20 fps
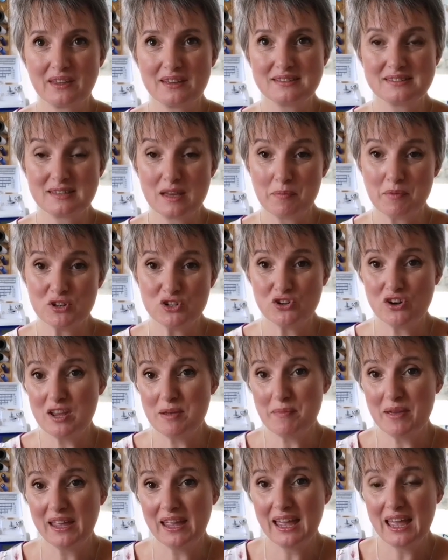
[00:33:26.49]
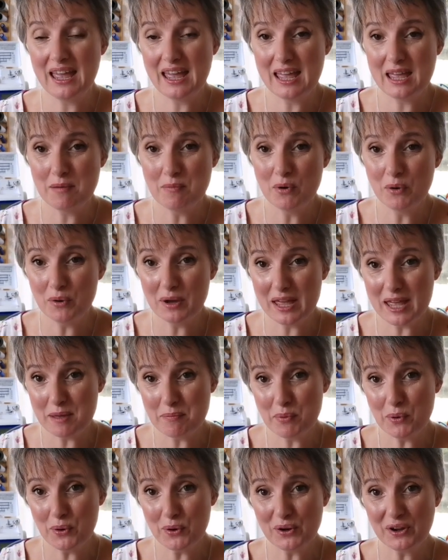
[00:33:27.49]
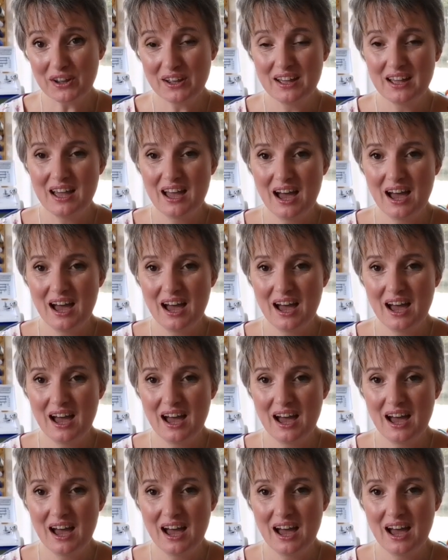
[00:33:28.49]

Summer Dreaming ebook.